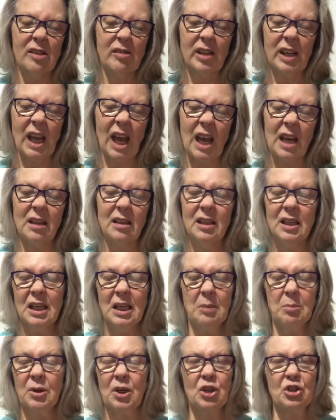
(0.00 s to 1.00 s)
her again
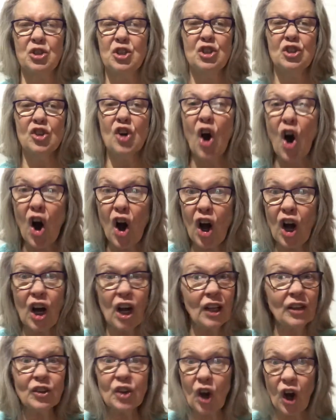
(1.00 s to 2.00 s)
because she's gone.